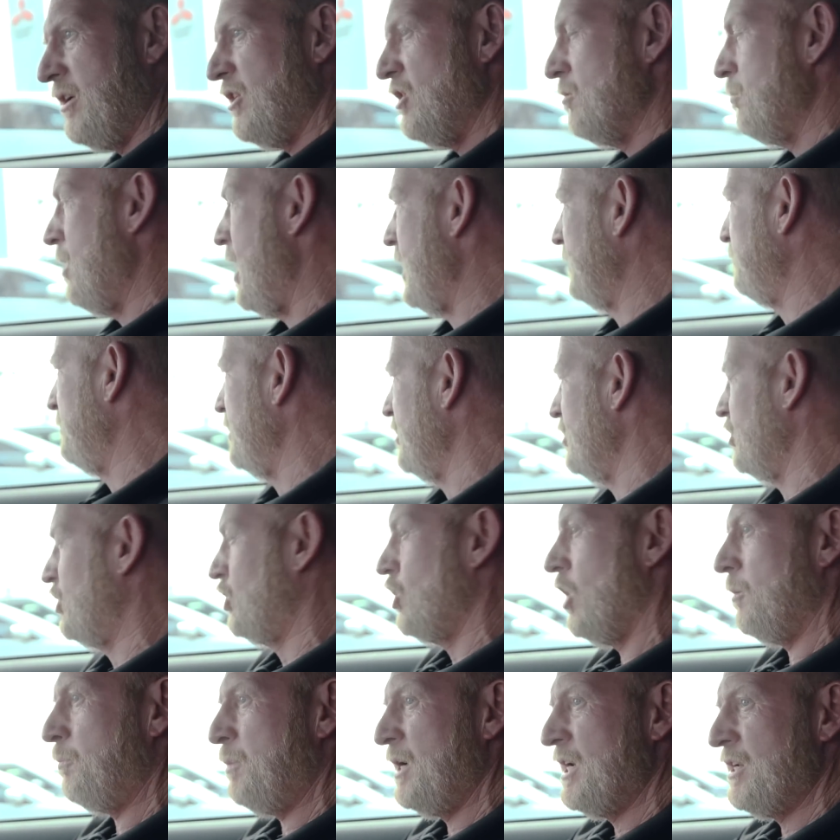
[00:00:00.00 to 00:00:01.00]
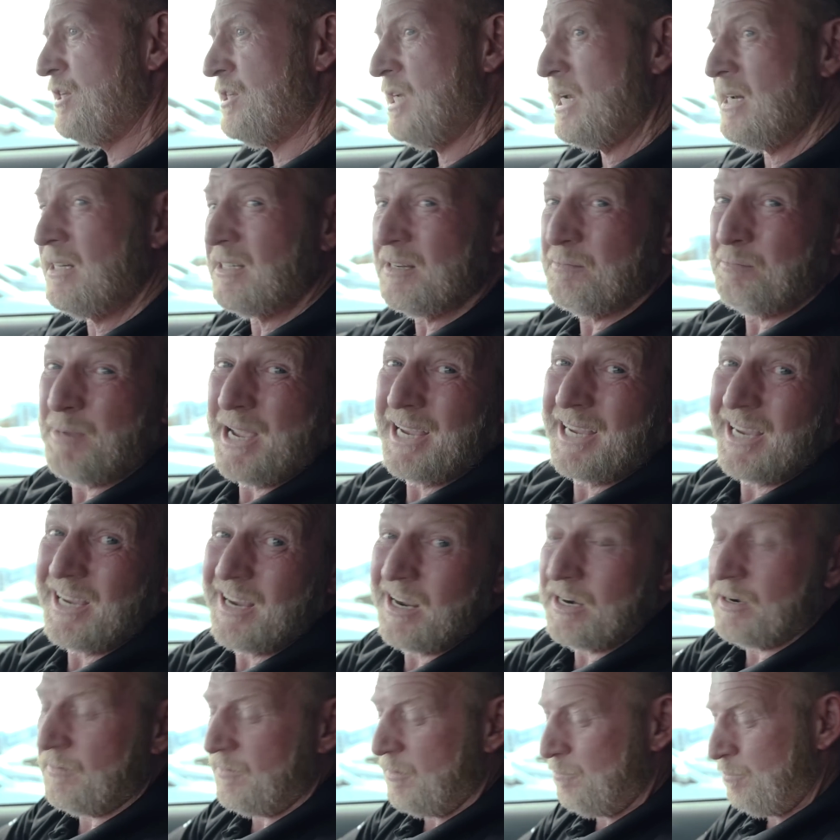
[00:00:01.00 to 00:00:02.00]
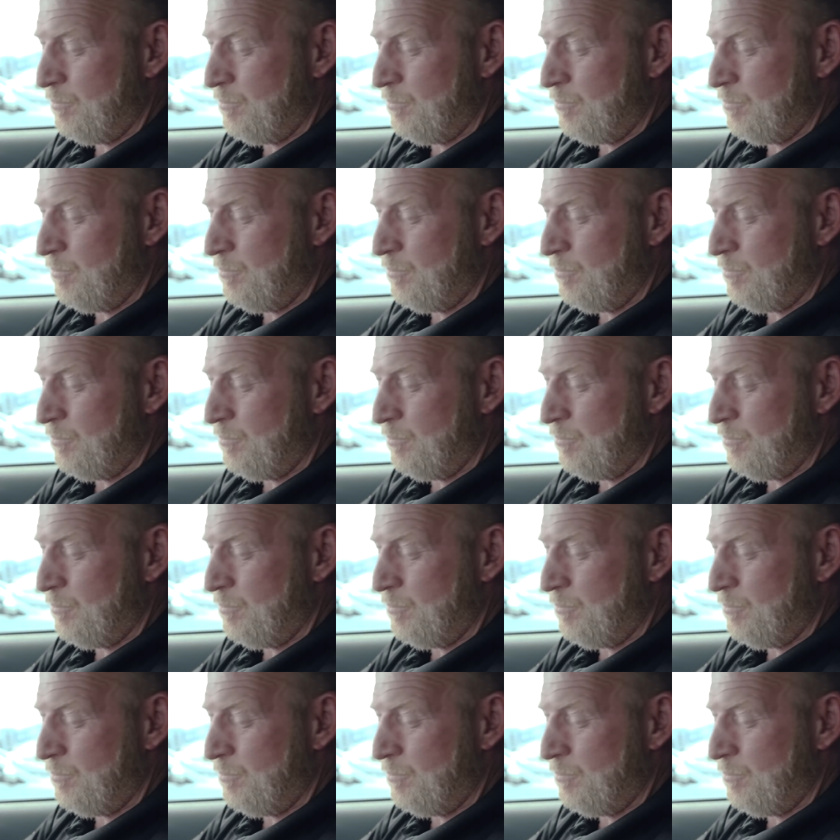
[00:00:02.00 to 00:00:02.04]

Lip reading: you might be in a shopping center, backing out of a